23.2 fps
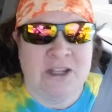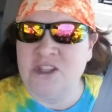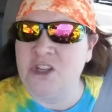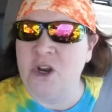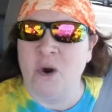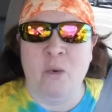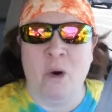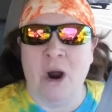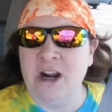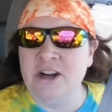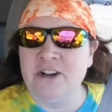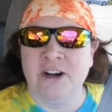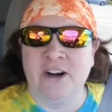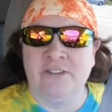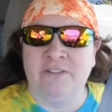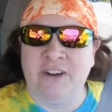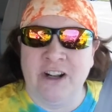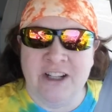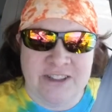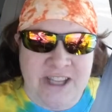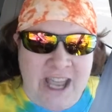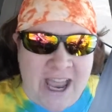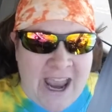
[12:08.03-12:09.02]
It's a
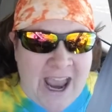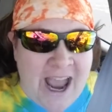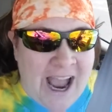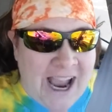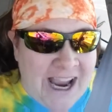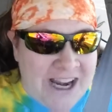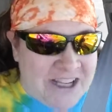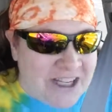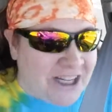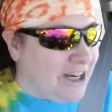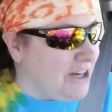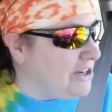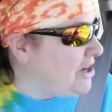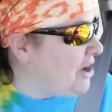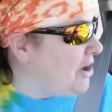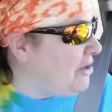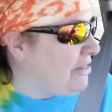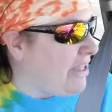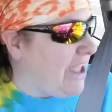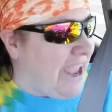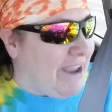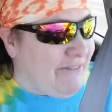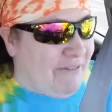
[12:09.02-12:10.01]
wonderful day. I didn't
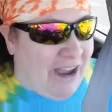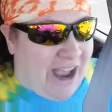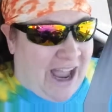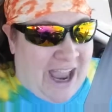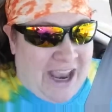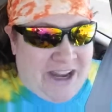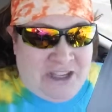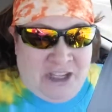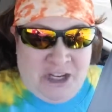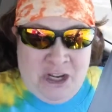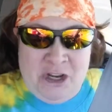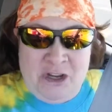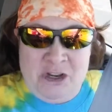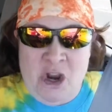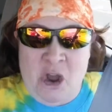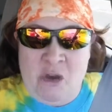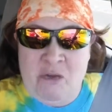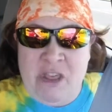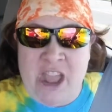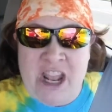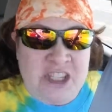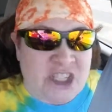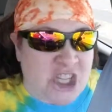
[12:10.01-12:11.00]
know they have, I didn't
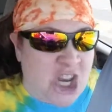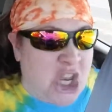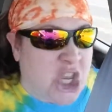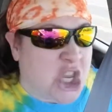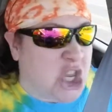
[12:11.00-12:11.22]
know. That's a